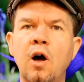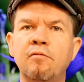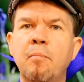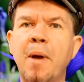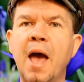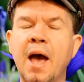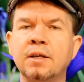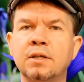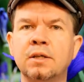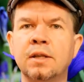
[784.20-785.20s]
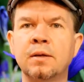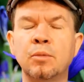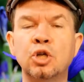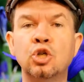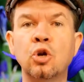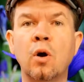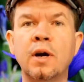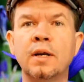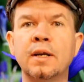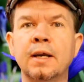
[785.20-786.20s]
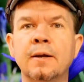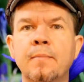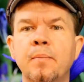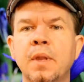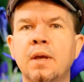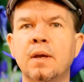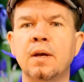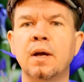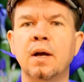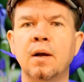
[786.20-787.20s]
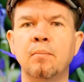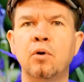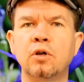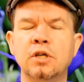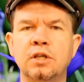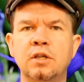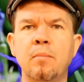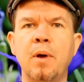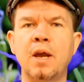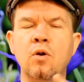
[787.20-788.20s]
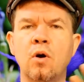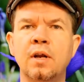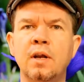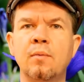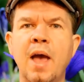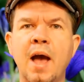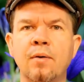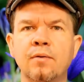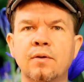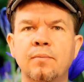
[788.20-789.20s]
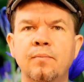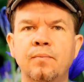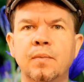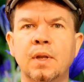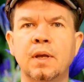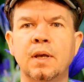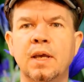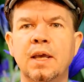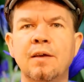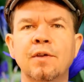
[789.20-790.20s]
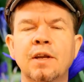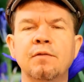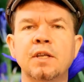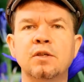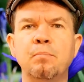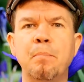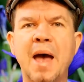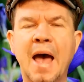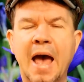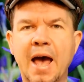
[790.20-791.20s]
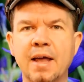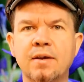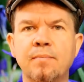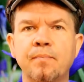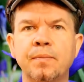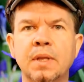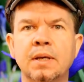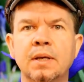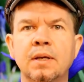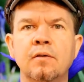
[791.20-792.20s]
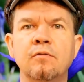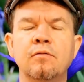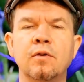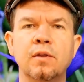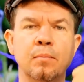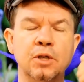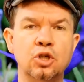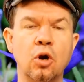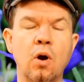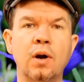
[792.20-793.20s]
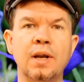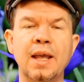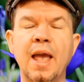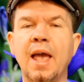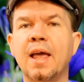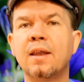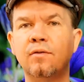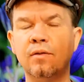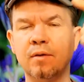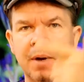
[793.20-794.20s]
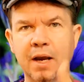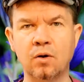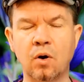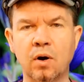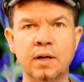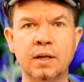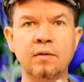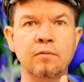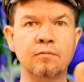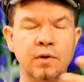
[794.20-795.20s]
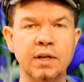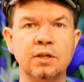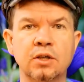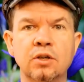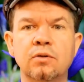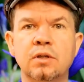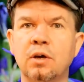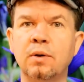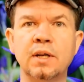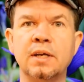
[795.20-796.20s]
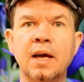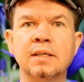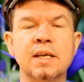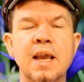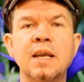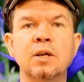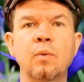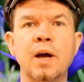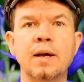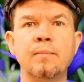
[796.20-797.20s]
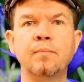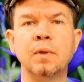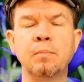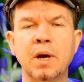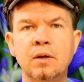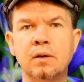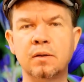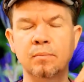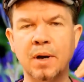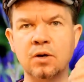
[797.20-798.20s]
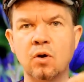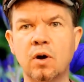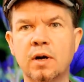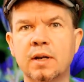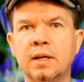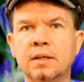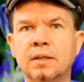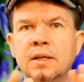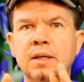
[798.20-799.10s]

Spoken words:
of mass, the majority pushes the minority around. Even if it's bad for the majority and the minority for it to do so, it does it anyway. The minority is